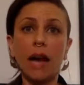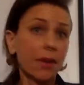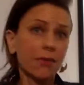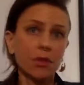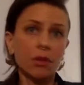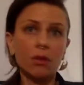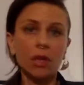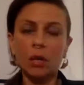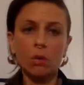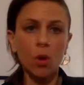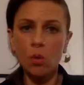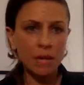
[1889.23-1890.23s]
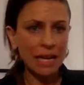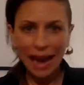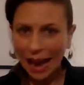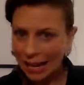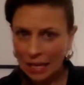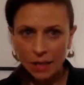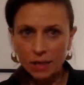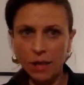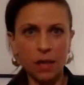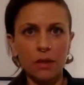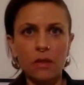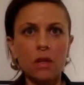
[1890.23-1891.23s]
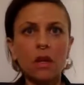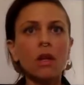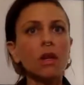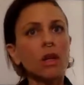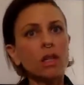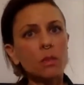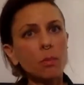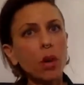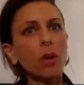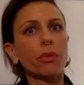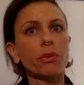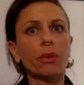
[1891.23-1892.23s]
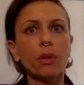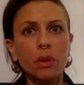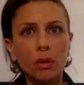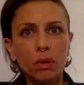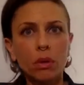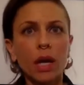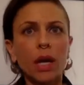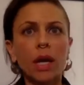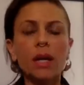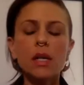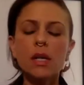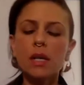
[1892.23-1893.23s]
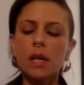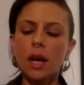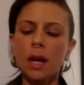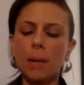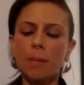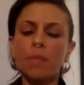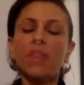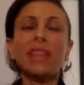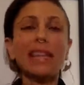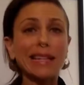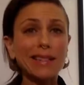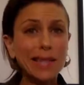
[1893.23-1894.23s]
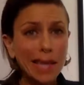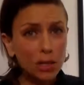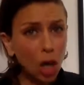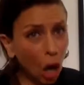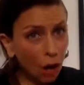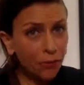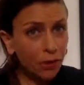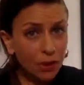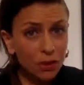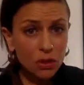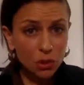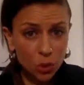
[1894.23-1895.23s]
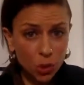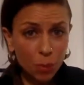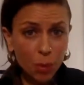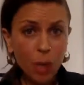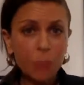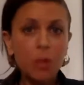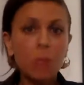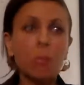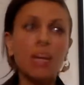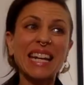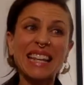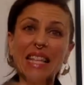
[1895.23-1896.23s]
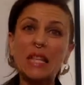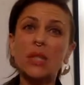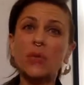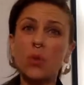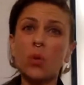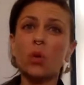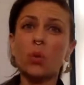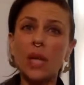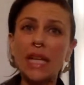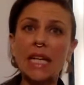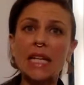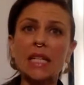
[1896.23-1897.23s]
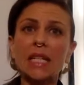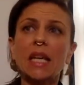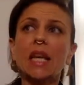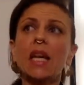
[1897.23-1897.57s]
Have to. It won't make any sense. It's both, okay? The intellect often is the trip up, but in these 4 weeks,